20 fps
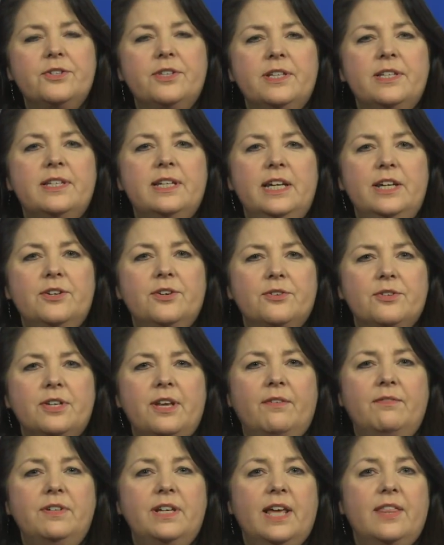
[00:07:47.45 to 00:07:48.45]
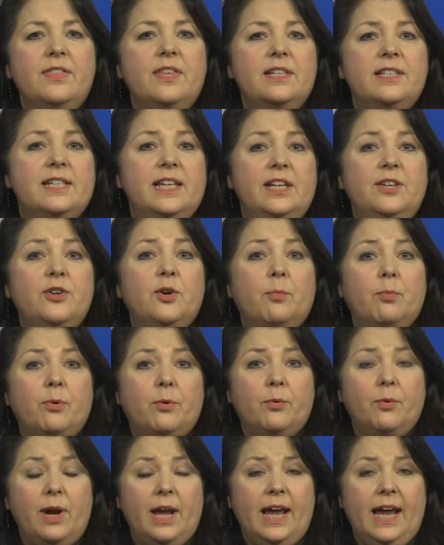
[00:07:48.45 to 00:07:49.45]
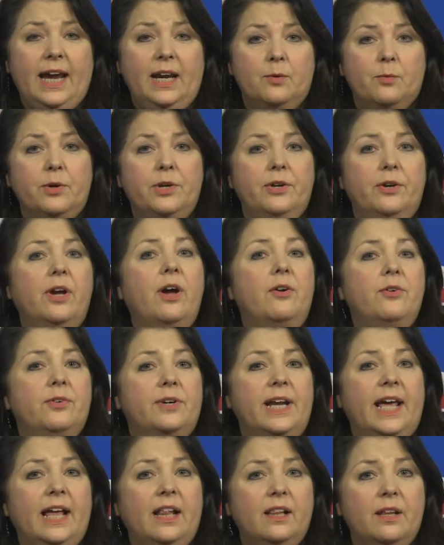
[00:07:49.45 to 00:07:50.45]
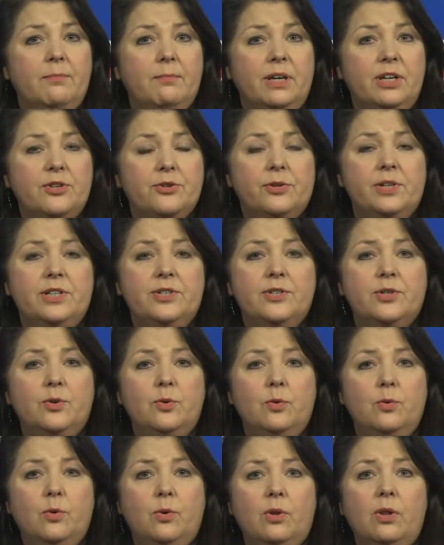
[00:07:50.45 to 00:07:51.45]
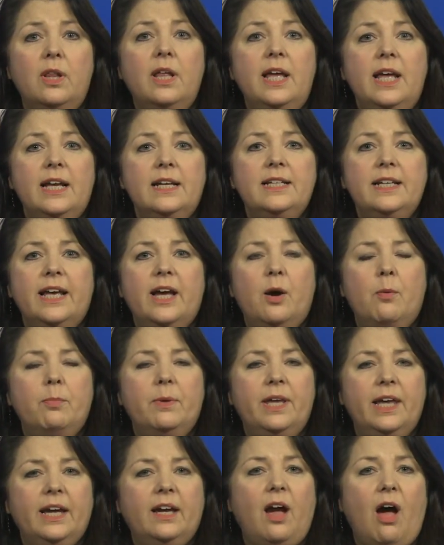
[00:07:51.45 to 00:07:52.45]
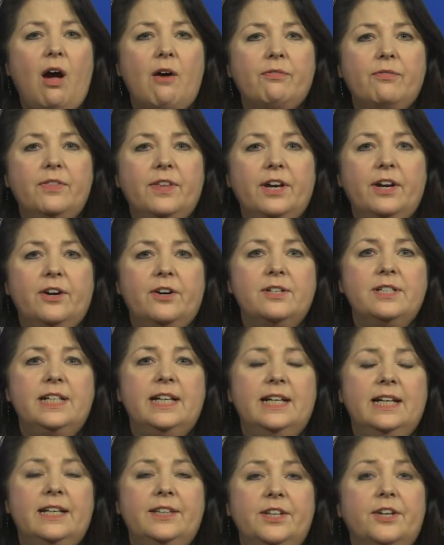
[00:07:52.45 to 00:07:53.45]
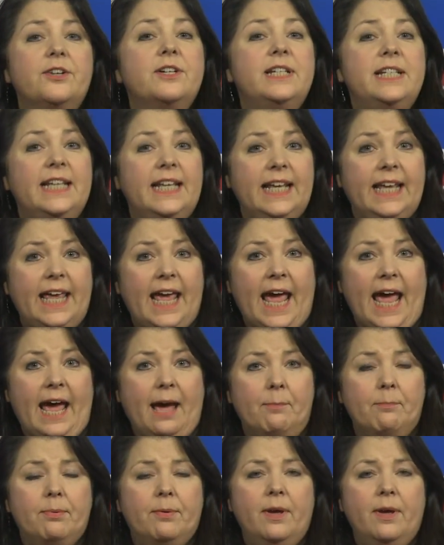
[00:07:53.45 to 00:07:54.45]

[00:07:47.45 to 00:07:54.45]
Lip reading: the seniors have done the senior parade where you go to an elementary school to help kick off their TCAP